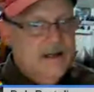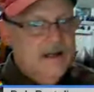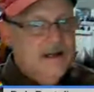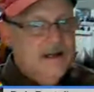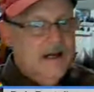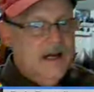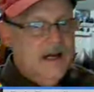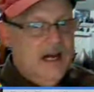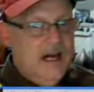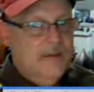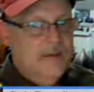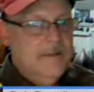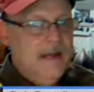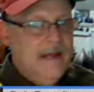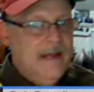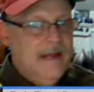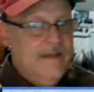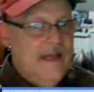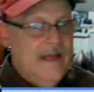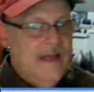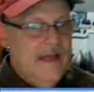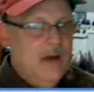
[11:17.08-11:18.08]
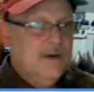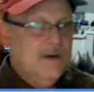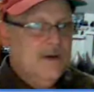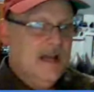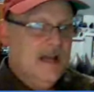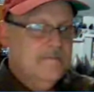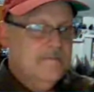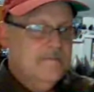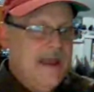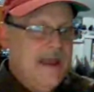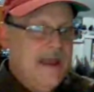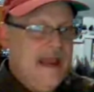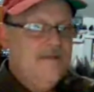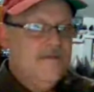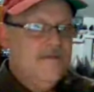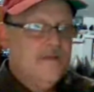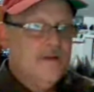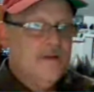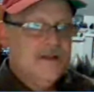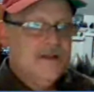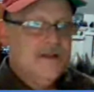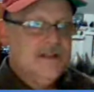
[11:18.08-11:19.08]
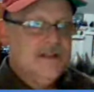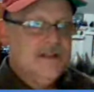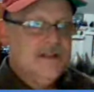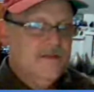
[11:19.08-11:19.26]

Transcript: And that was on May 1st